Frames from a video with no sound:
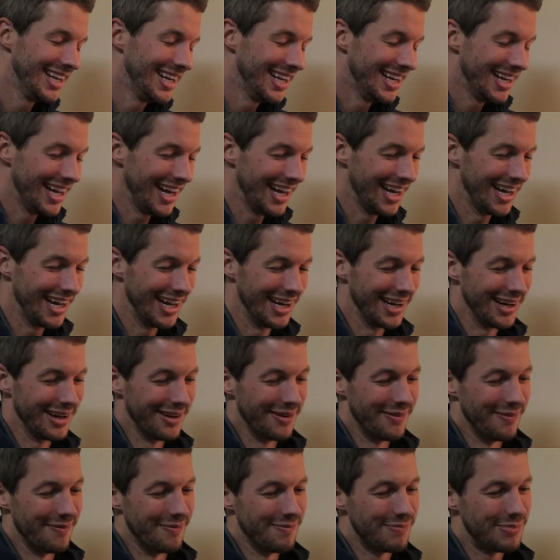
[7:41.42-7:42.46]
Yeah.
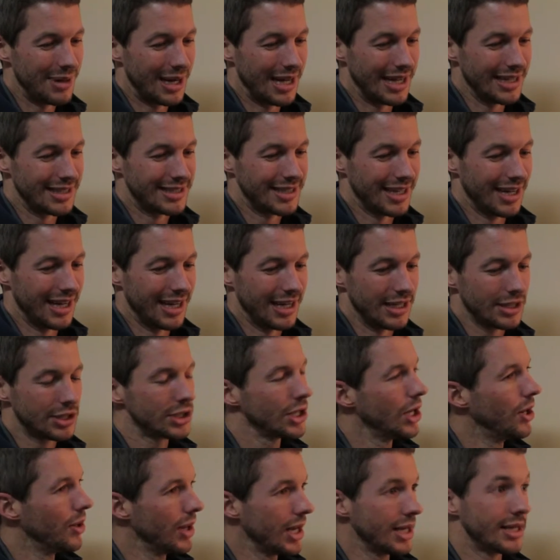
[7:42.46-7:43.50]

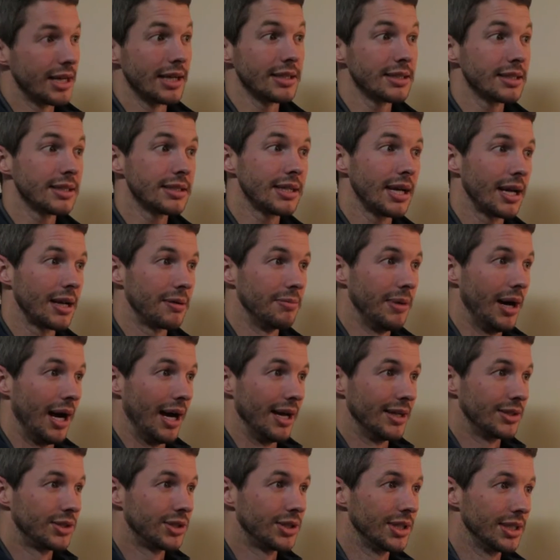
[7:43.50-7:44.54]
So it doesn't take
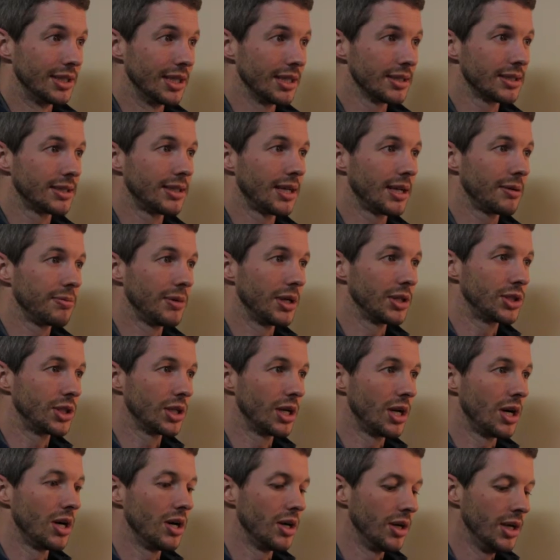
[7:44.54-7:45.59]
much. It doesn't take much
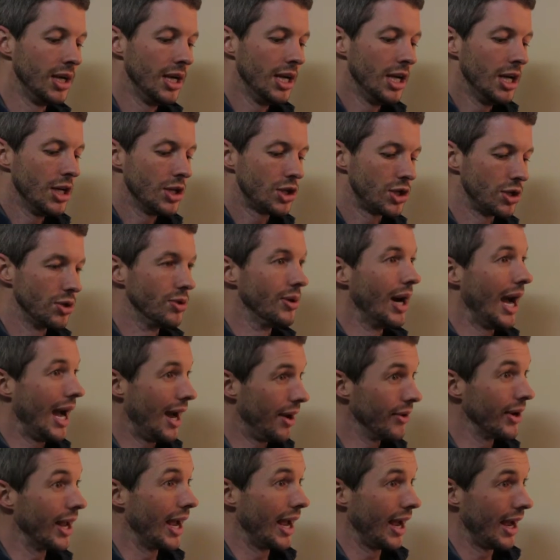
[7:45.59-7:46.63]
at all to
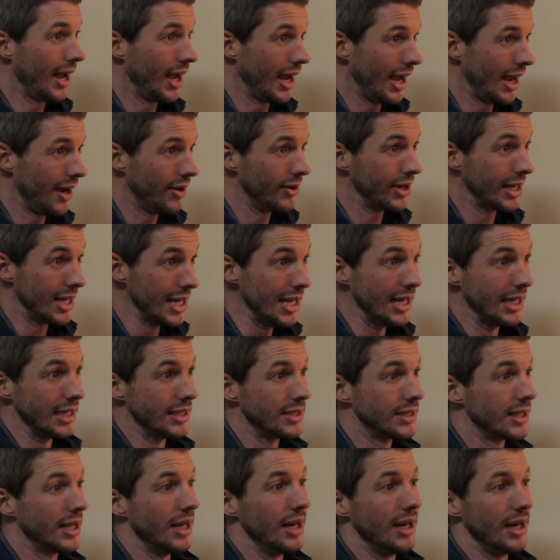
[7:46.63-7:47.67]

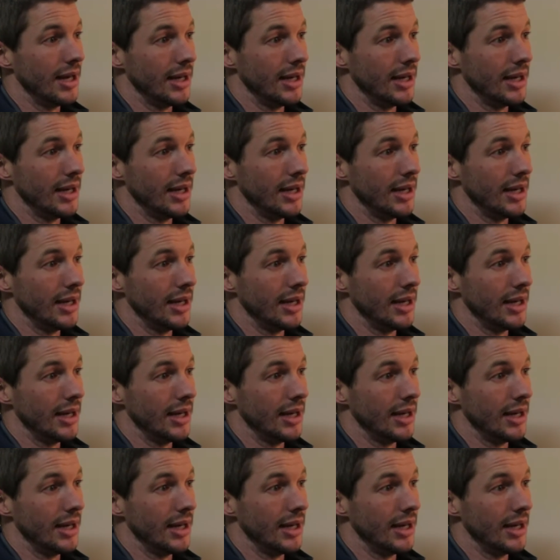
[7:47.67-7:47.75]
out-eat